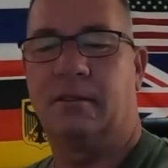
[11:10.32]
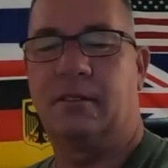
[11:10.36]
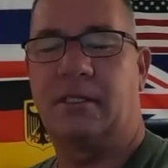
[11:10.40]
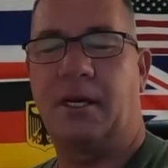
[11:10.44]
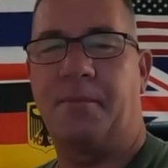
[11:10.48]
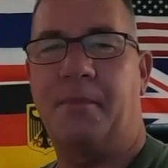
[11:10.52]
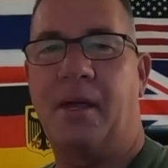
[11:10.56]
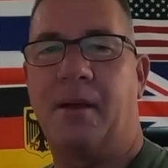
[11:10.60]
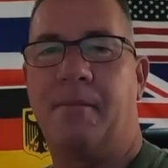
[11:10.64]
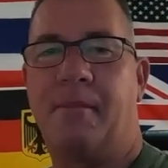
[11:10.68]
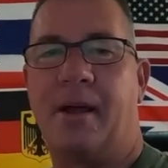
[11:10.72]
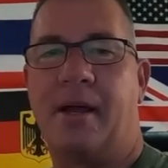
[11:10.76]

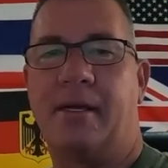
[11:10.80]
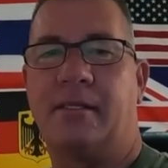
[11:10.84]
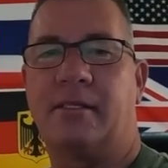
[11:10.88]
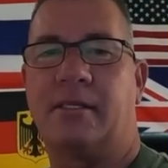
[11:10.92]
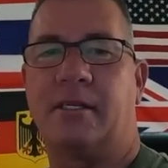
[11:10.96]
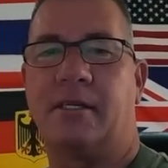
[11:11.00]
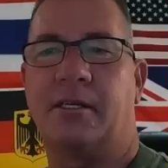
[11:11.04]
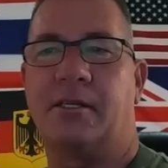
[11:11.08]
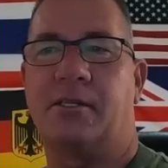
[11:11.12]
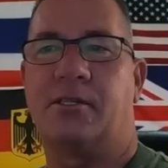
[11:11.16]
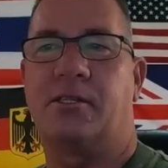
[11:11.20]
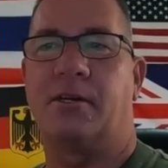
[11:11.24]
send me a
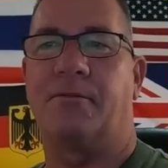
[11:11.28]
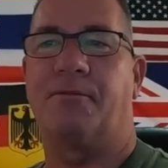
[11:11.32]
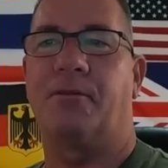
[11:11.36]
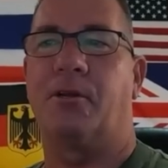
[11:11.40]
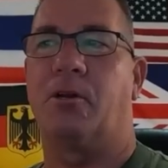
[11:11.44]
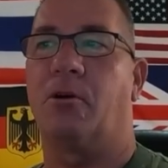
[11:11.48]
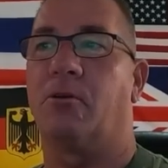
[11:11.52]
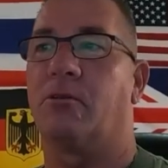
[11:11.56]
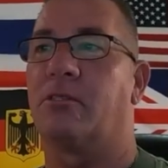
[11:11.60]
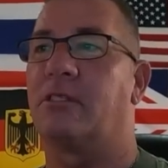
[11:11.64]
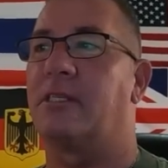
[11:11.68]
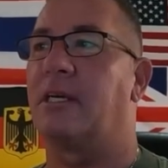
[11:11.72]
message if you
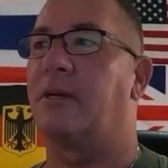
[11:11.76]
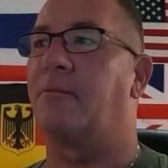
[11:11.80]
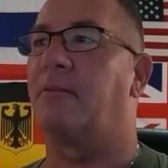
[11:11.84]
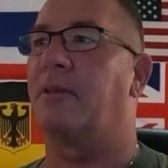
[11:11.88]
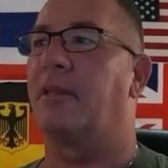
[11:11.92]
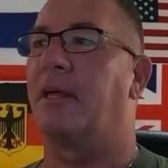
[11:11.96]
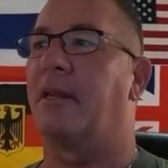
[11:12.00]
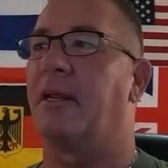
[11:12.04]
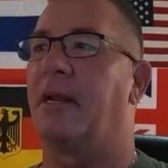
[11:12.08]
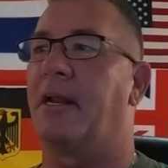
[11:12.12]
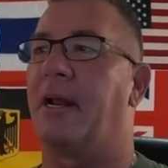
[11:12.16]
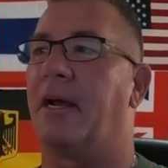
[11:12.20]
don't see it
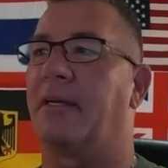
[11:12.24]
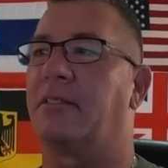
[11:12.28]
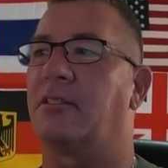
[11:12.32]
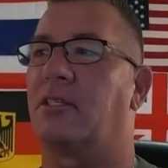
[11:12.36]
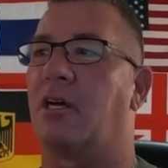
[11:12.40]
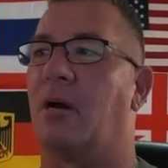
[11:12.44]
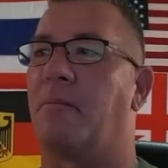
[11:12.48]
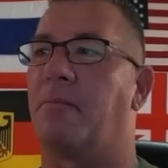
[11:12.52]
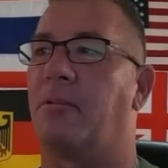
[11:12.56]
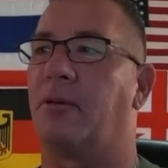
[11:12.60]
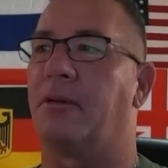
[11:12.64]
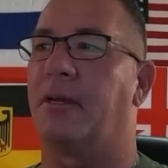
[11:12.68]
within the next
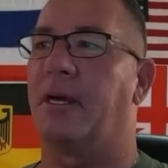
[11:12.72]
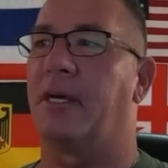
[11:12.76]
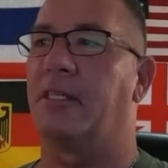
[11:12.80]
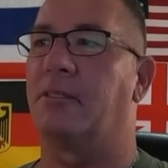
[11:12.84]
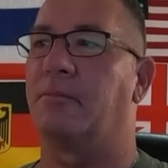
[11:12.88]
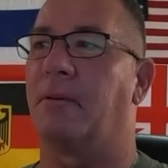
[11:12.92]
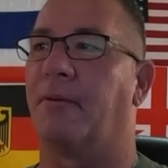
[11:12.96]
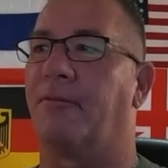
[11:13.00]
couple days.